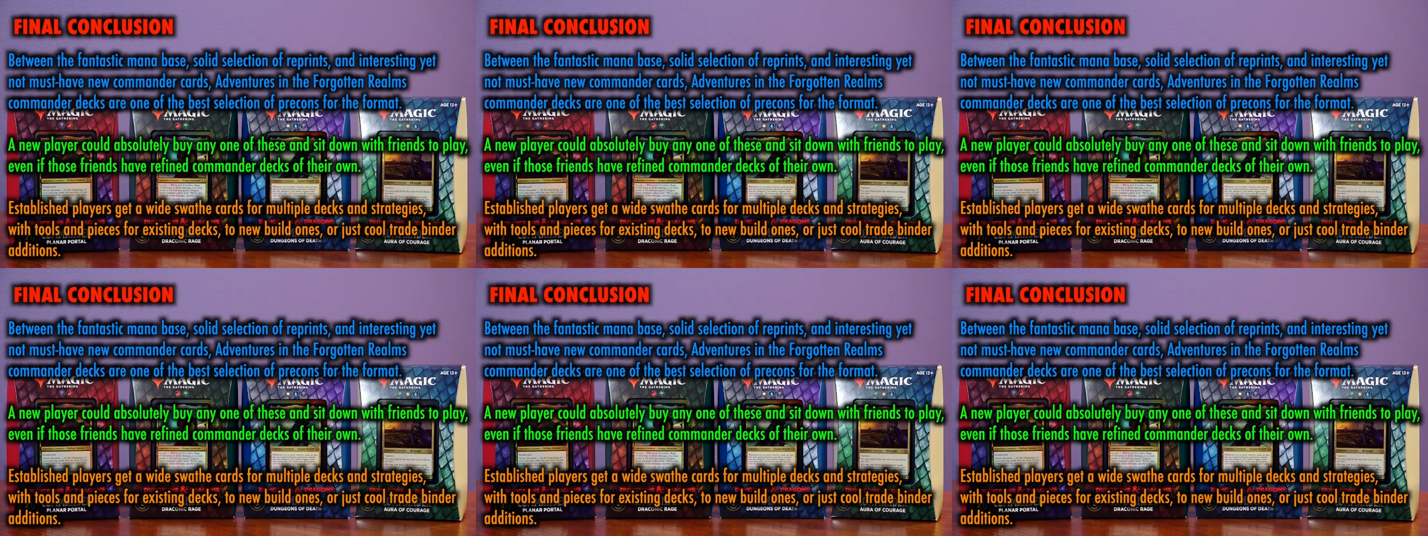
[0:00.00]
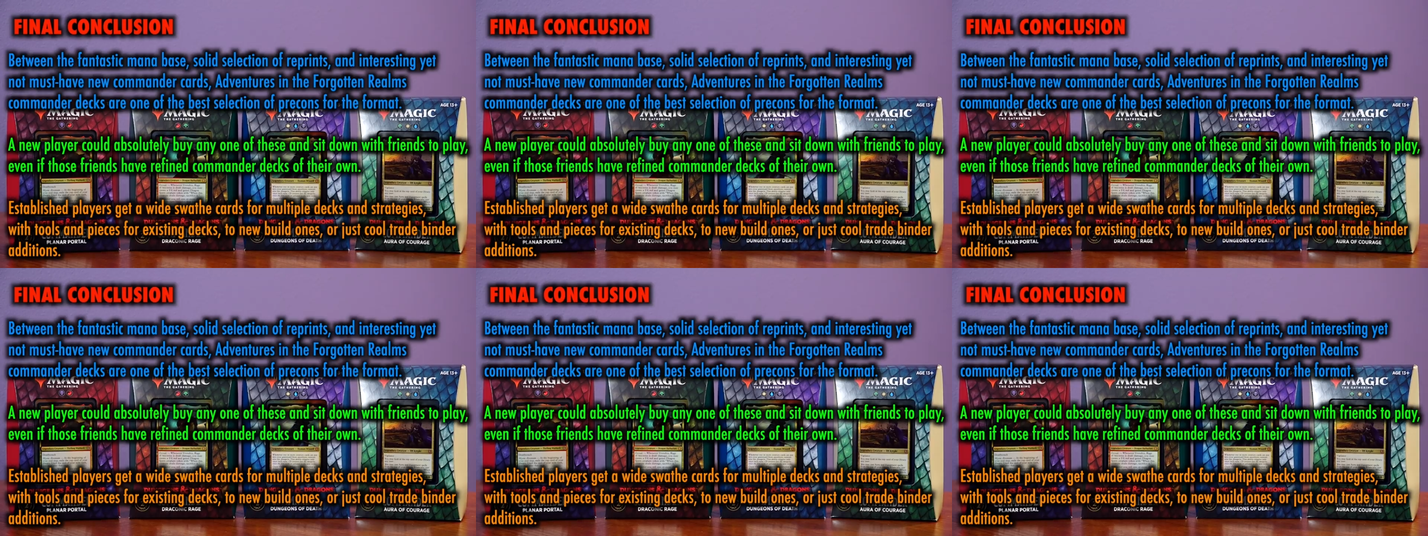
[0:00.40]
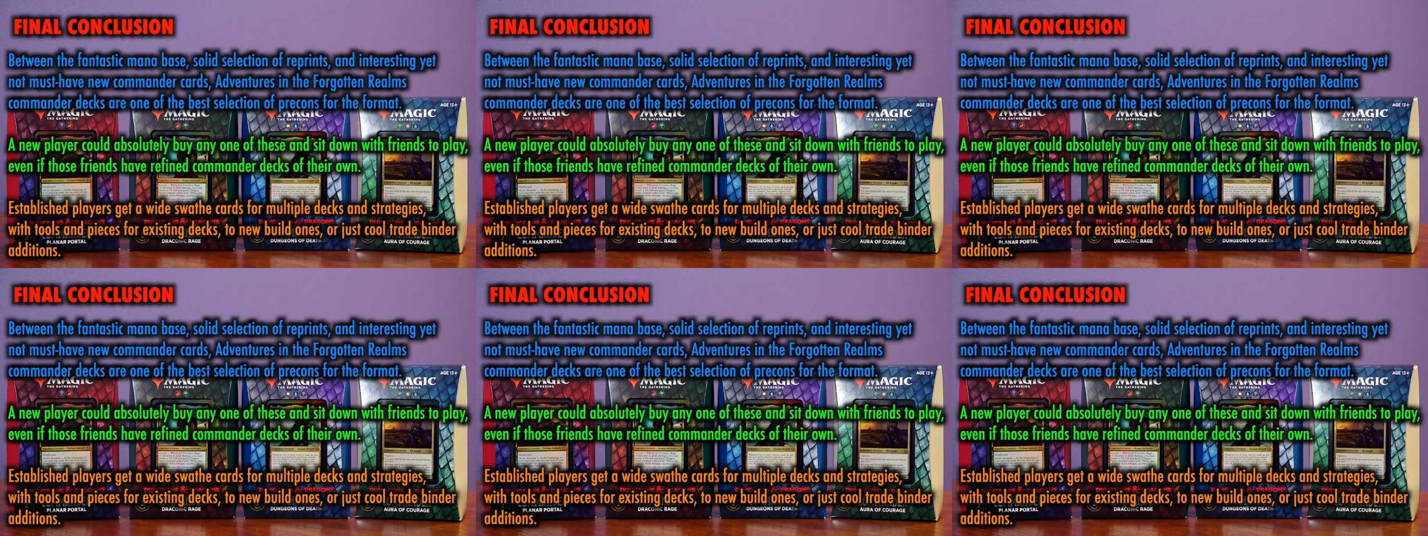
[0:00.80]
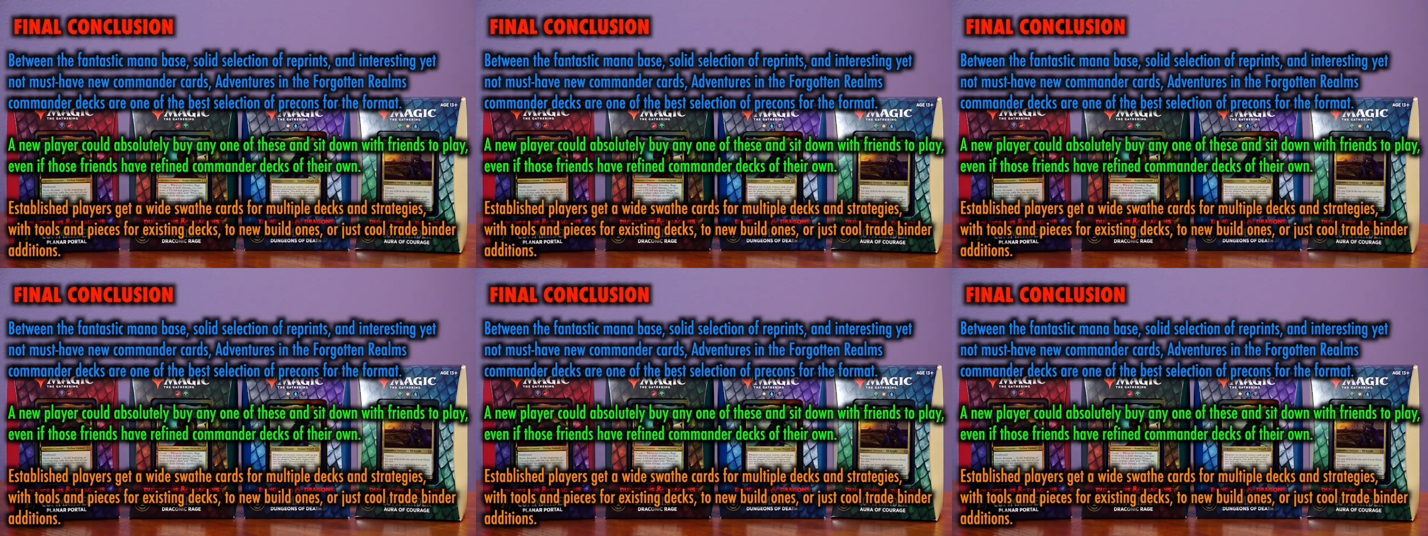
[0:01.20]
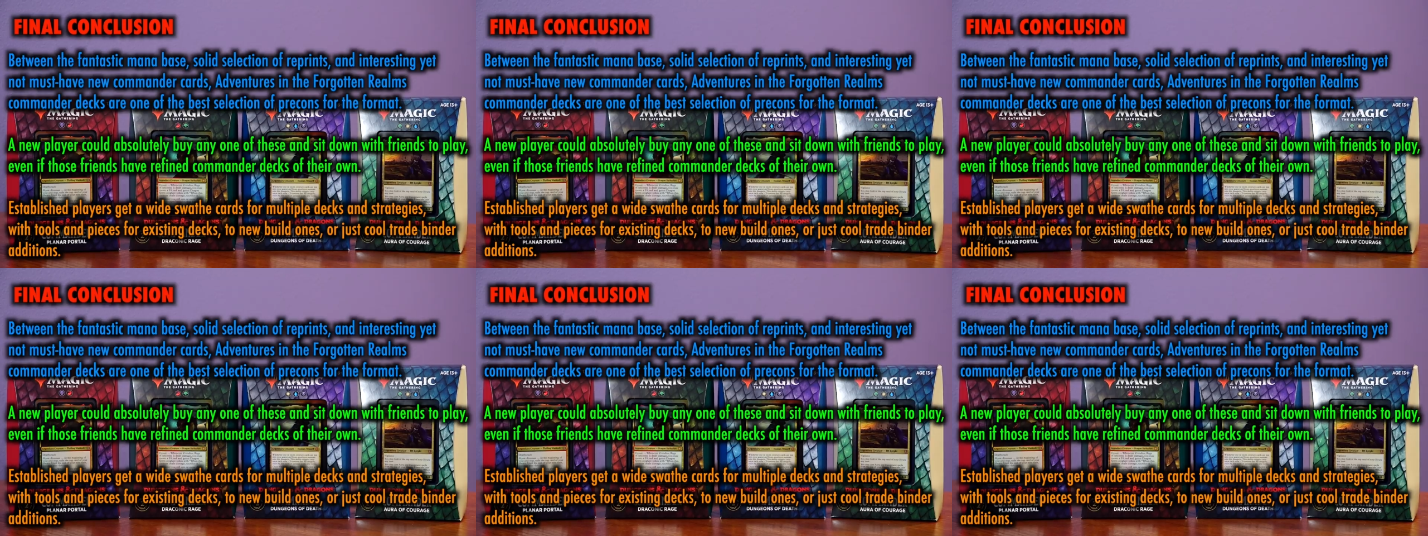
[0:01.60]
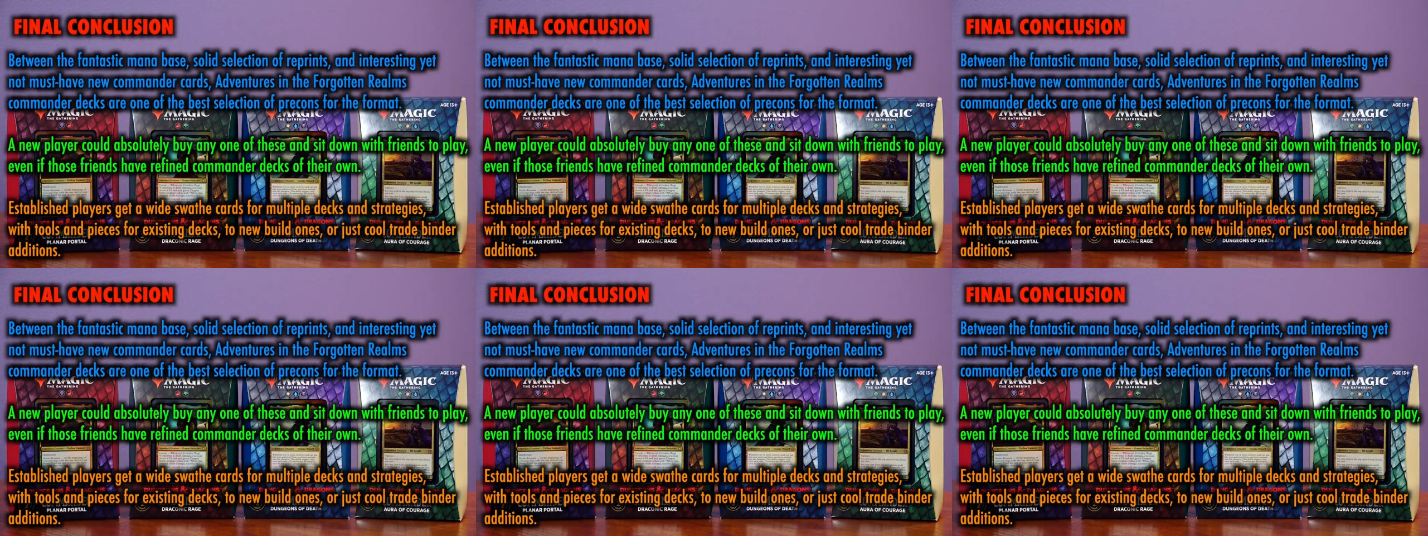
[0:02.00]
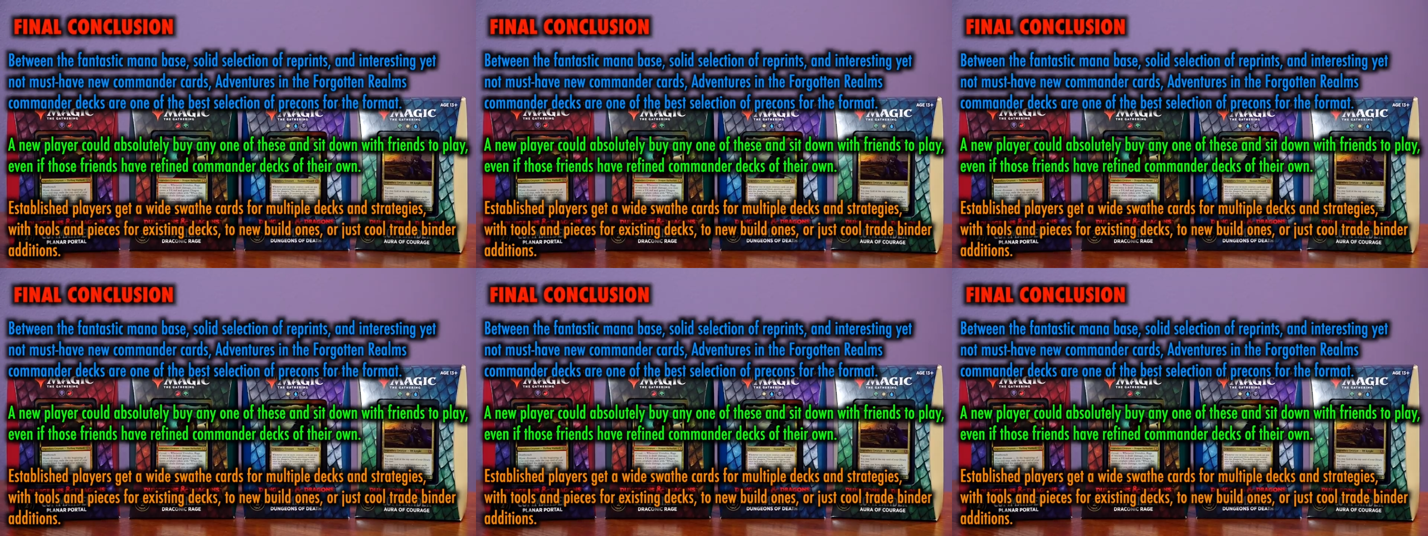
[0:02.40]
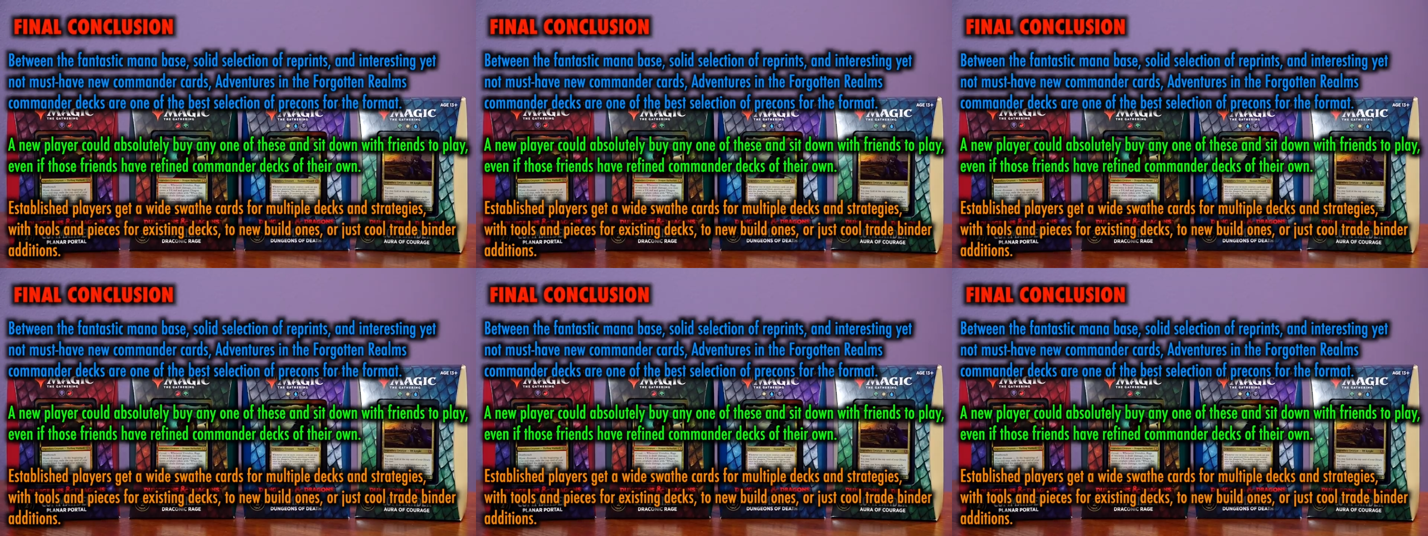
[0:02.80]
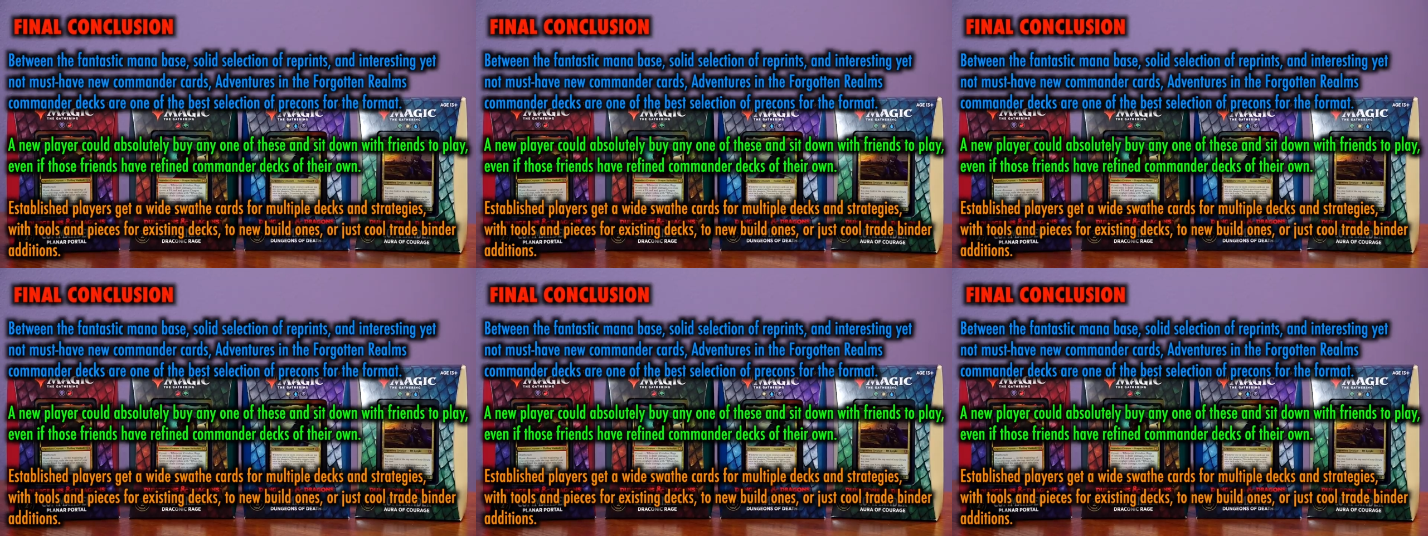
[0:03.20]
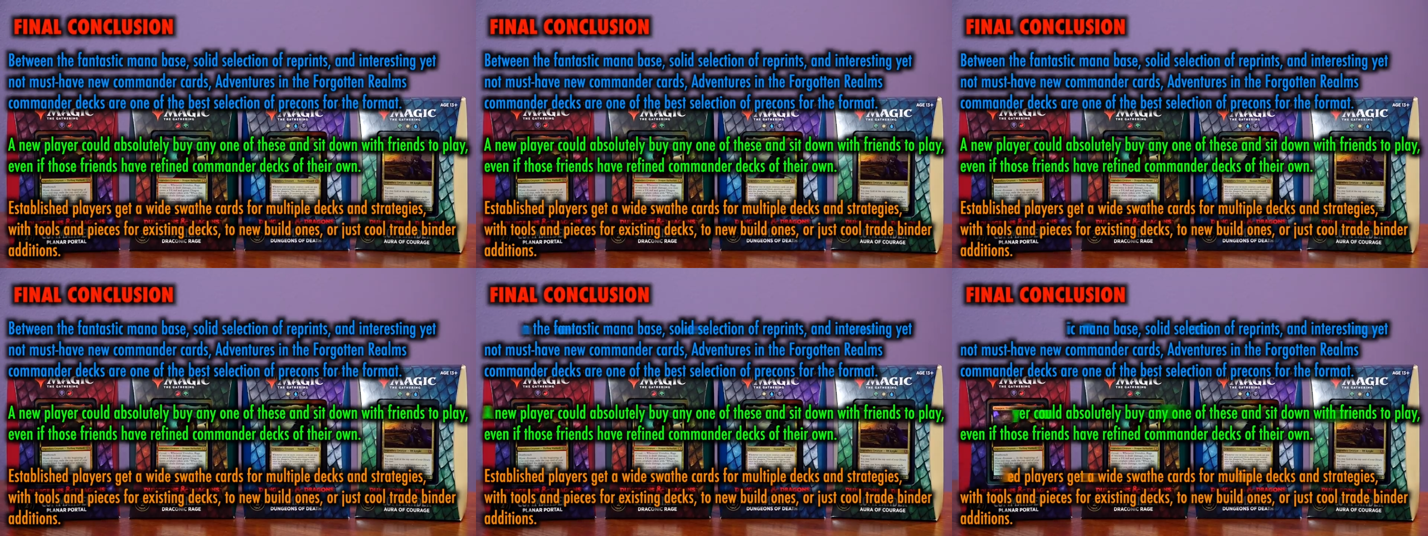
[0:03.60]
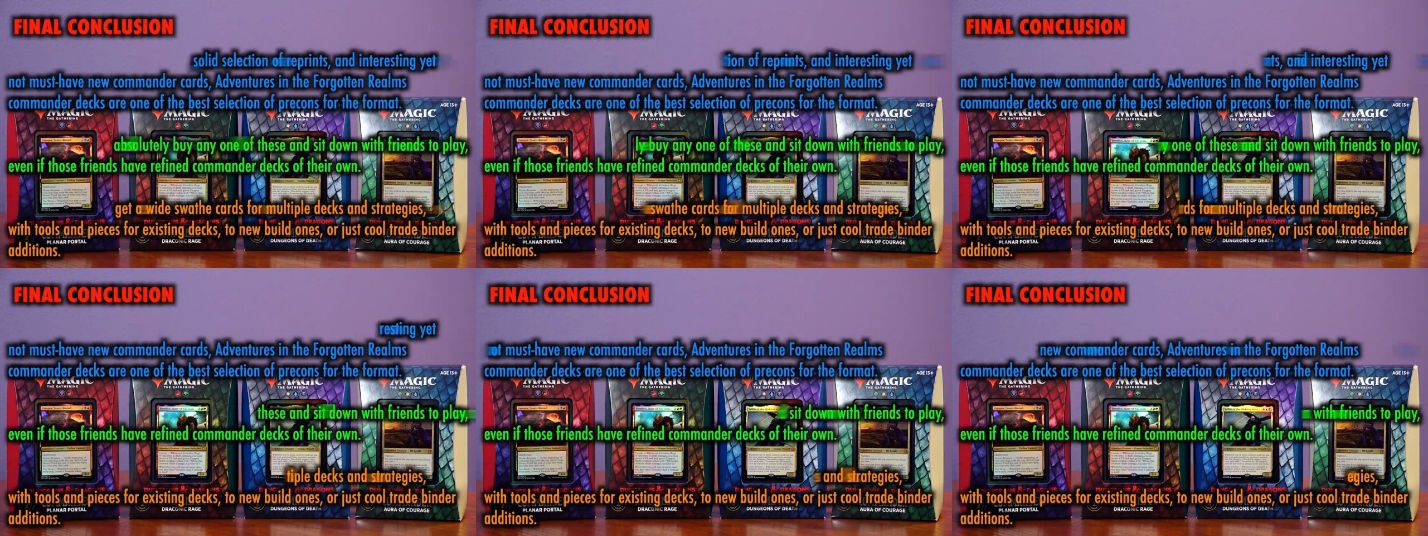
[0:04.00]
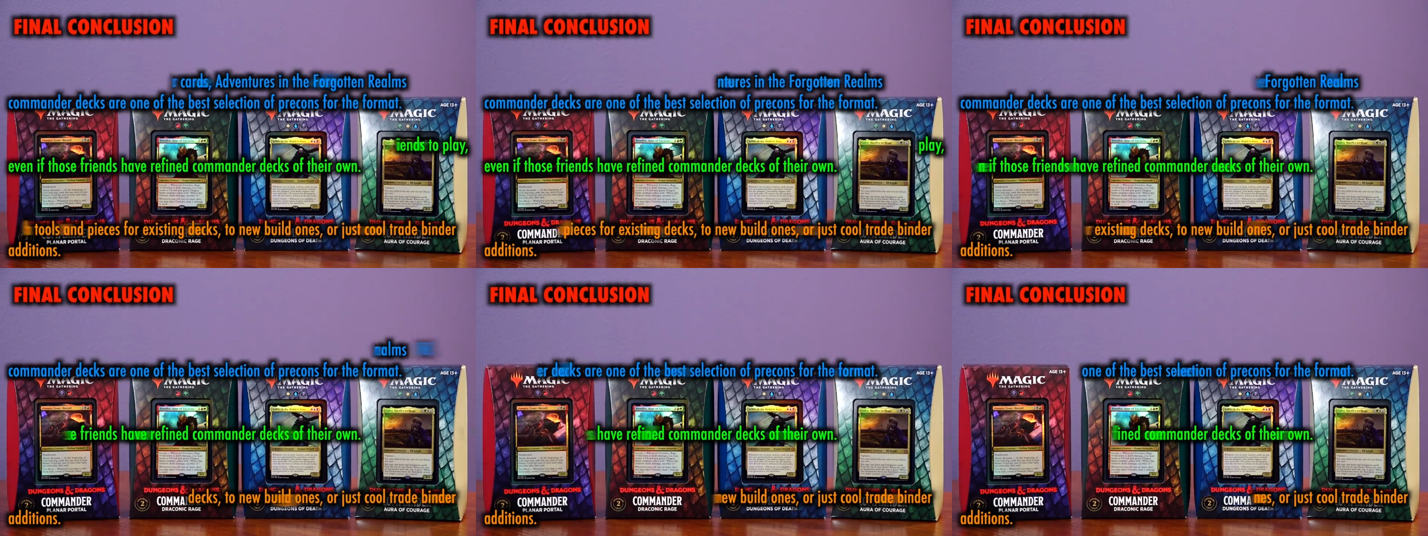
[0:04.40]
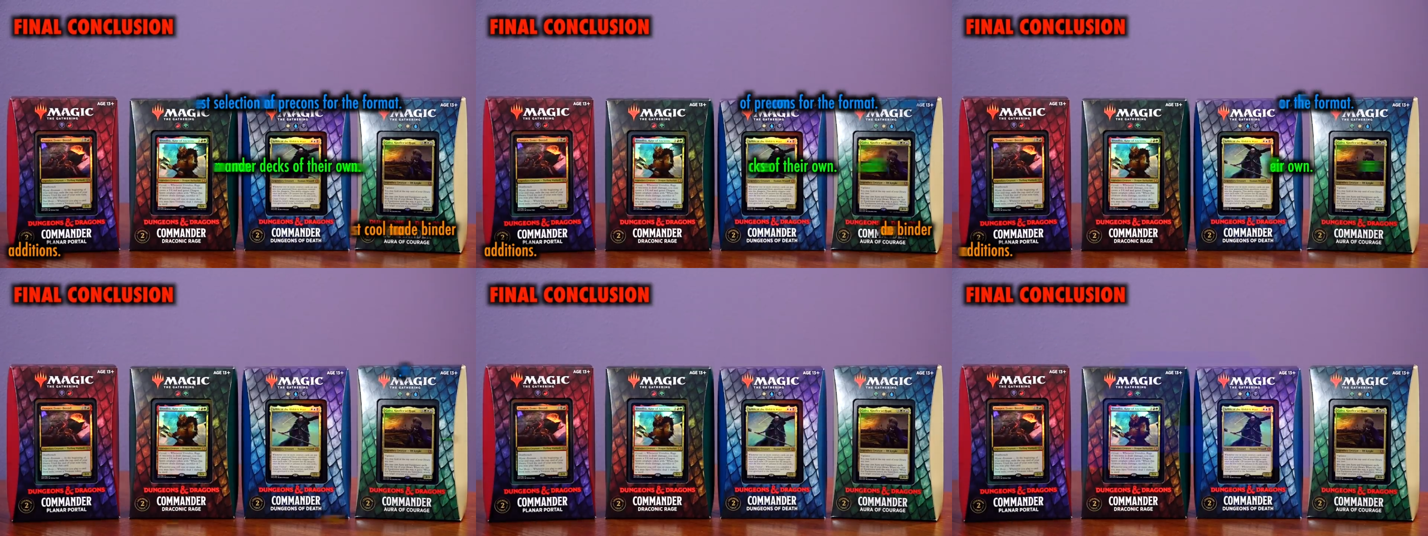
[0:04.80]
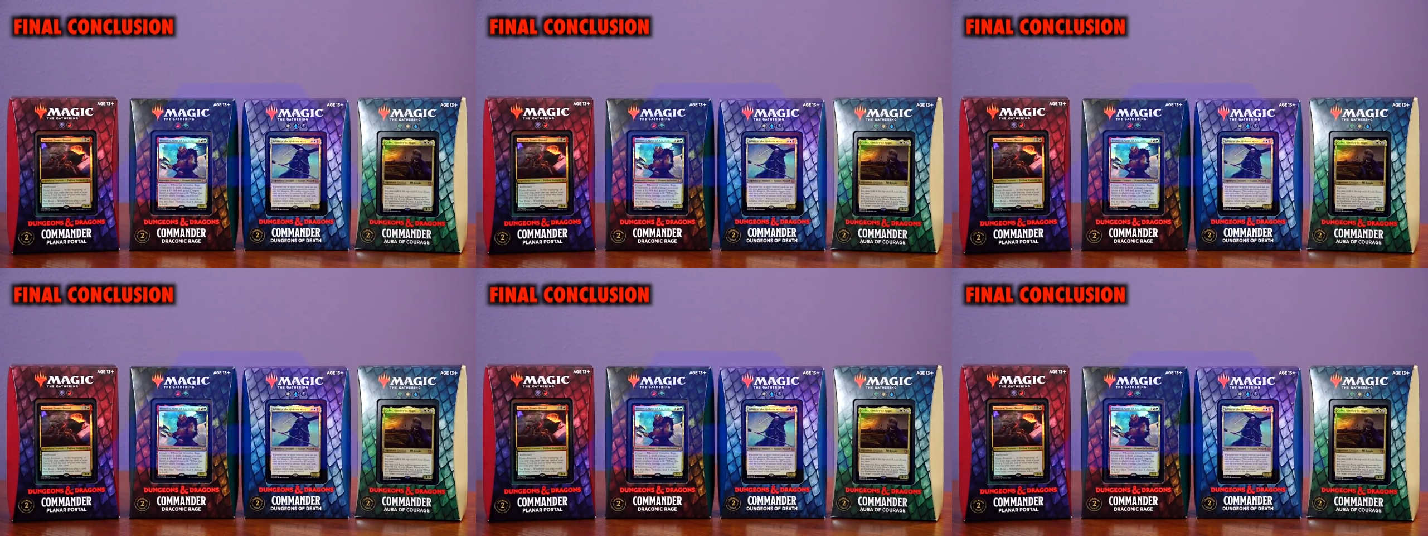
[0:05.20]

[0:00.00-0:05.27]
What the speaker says: No face is visible, so there are no lips to read.